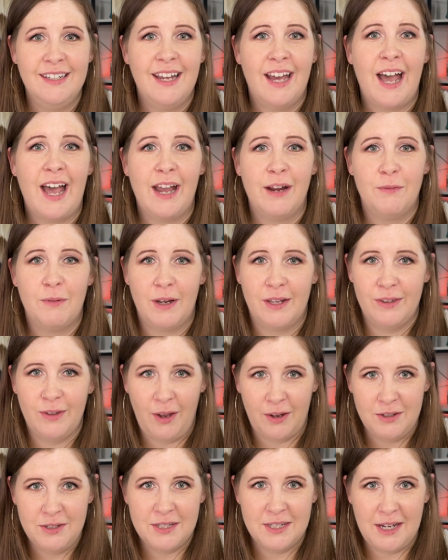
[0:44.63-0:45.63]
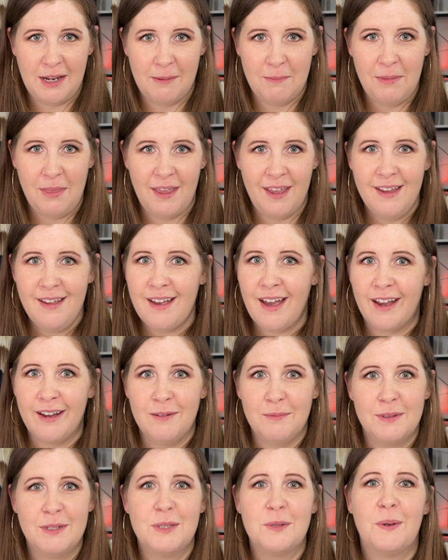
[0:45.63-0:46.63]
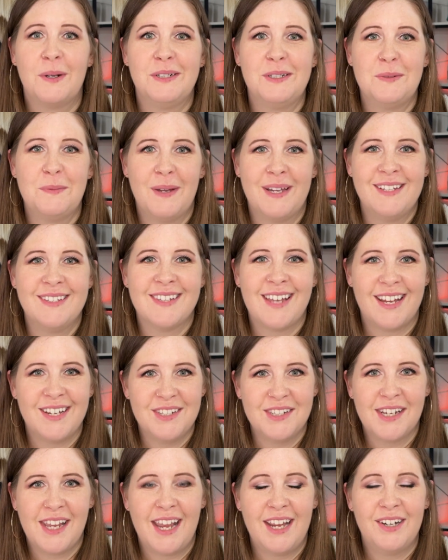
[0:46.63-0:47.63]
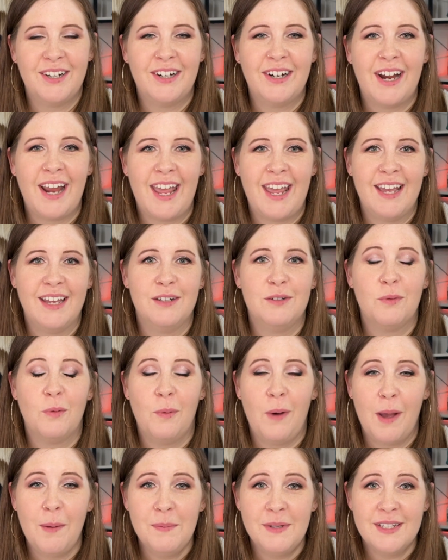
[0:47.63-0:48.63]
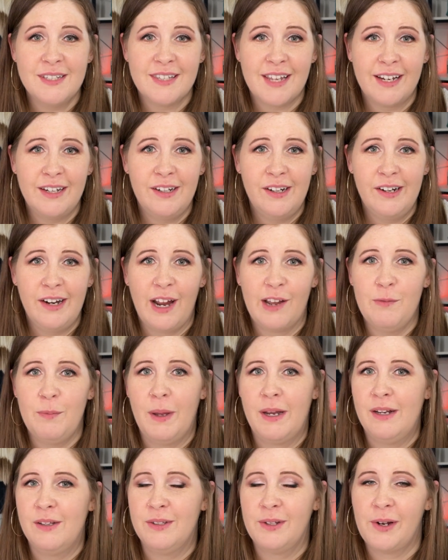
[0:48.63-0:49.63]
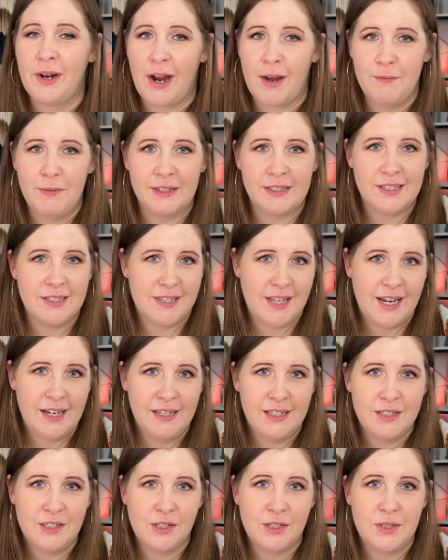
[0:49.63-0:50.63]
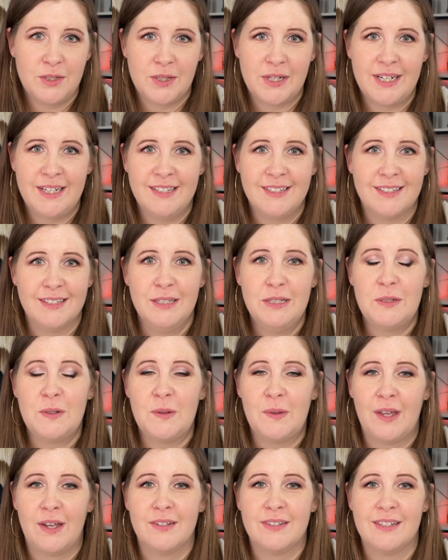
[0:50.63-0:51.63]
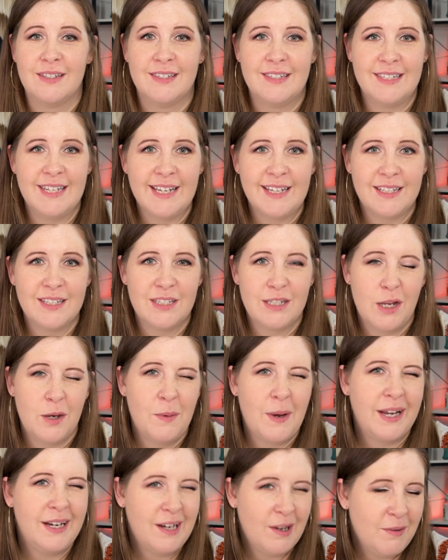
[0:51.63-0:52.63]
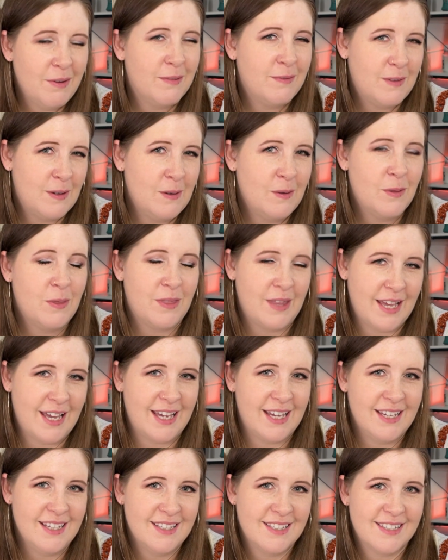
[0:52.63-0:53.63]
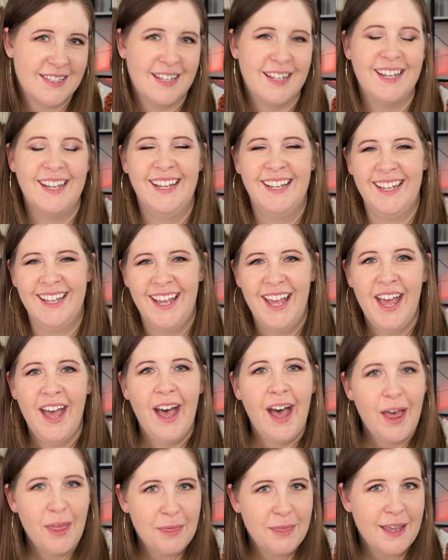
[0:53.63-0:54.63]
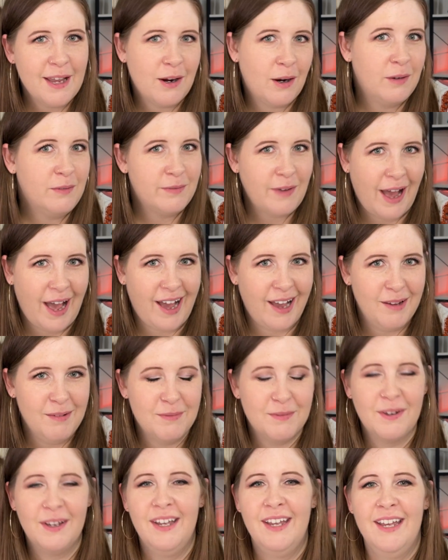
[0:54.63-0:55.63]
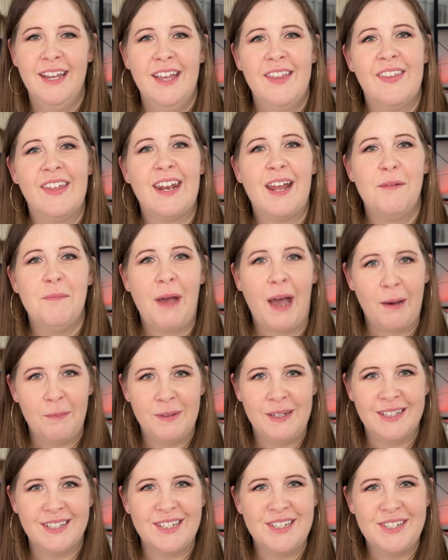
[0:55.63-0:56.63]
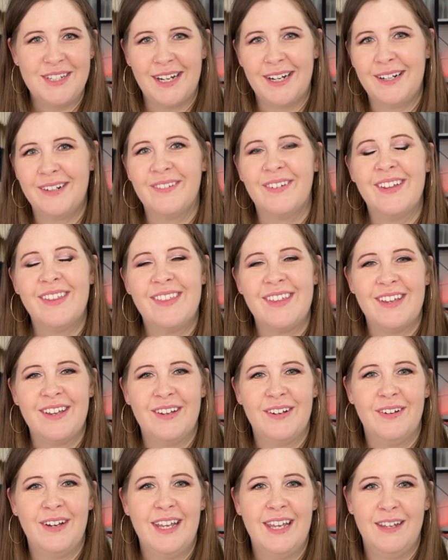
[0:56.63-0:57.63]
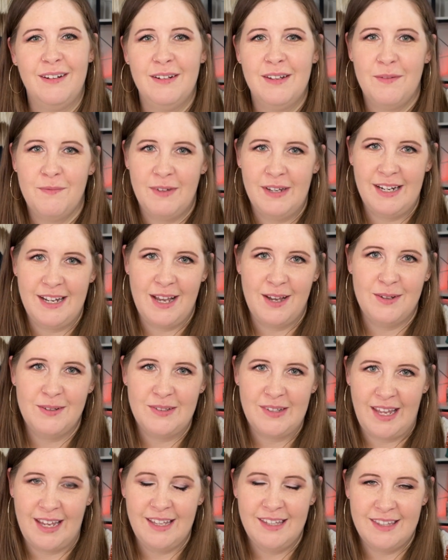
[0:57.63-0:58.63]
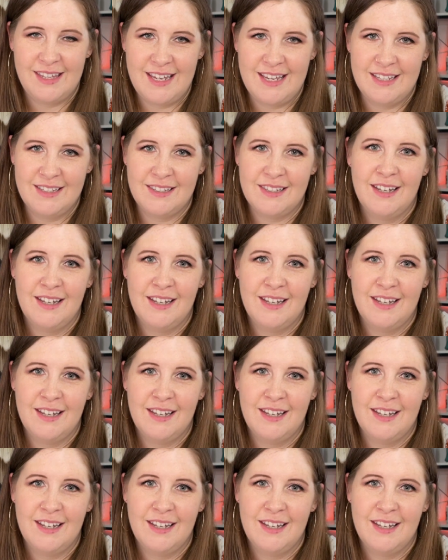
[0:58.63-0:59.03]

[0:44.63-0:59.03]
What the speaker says: I run Launch the Damn Thing. I am a Squarespace educator and web designer. I've been in the graphic design industry since 2006, so I know a few things, a thing or five, that I'm happy to share with you in videos like these.